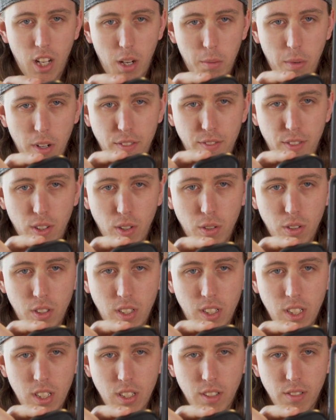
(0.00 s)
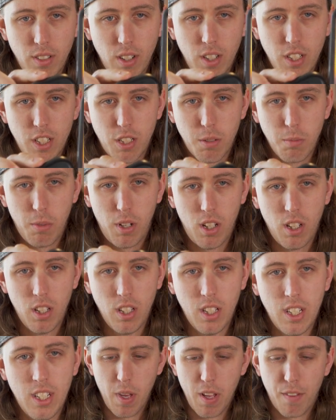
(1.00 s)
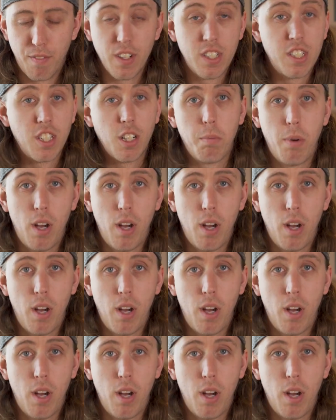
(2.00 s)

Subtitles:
on my phone. Very small. It fits in your